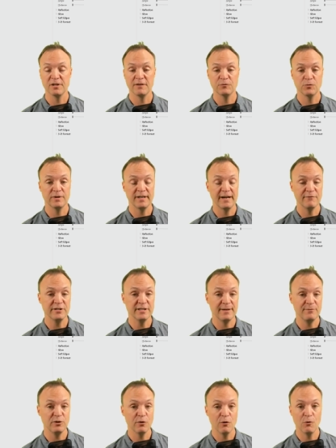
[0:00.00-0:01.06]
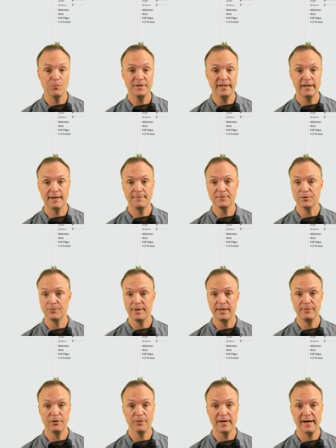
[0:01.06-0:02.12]
Microsoft Word every time you open it up, so
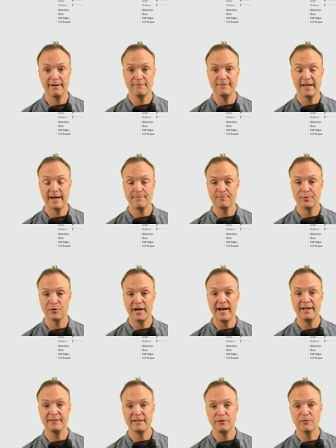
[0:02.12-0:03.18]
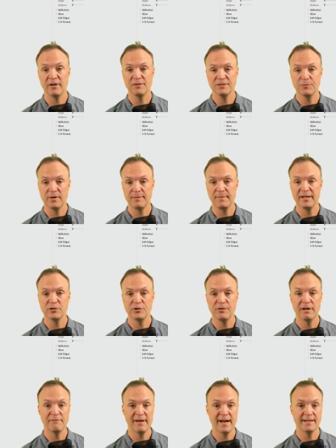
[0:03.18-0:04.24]
maybe you have that brand that you always want to make
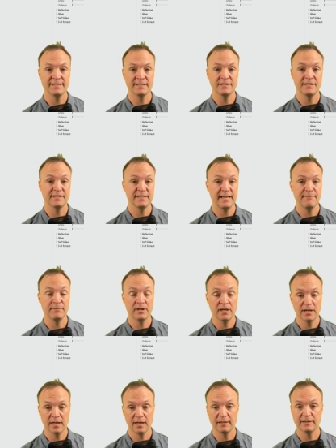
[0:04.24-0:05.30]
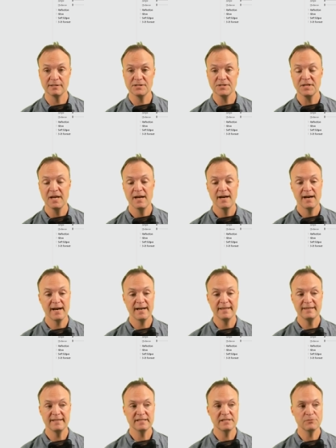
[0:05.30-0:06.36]
sure you have access to the same colors,
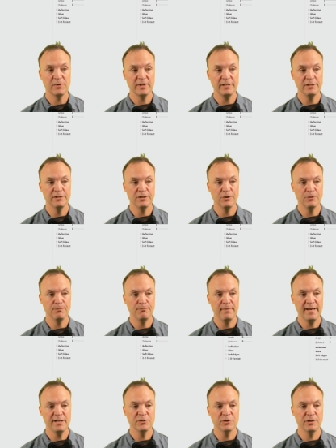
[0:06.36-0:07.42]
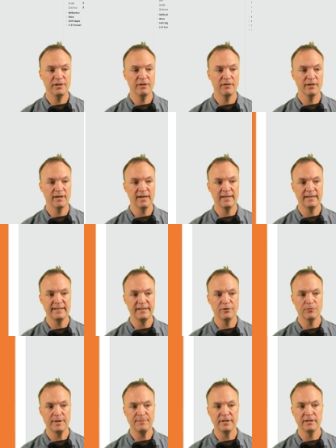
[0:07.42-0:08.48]
this is what you do. Make sure you're
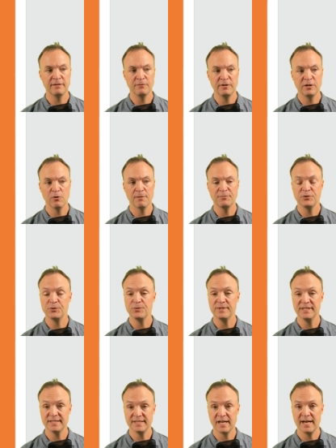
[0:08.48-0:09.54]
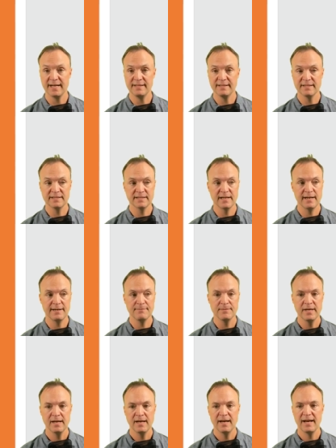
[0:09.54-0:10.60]
in the ribbon, you go up to design this
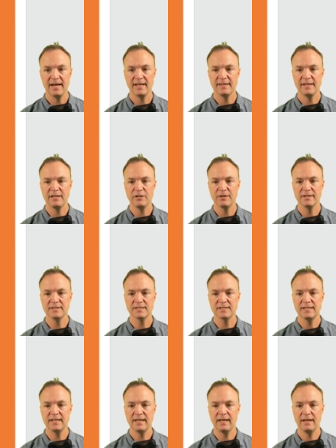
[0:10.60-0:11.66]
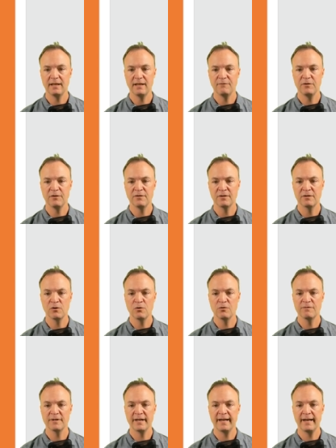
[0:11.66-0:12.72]
time, and then you can see if you
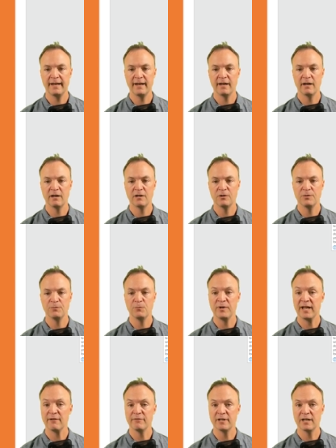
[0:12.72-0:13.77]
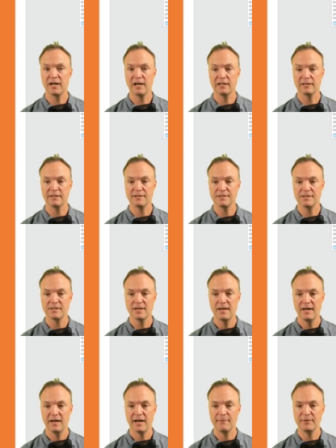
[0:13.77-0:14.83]
go over here, we have colors.
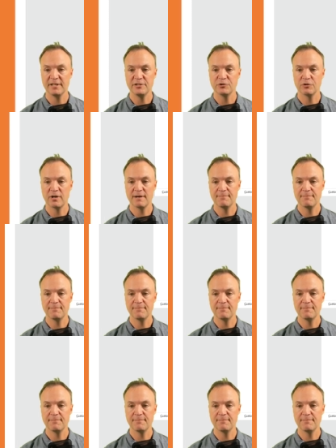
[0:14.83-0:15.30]
I'm going to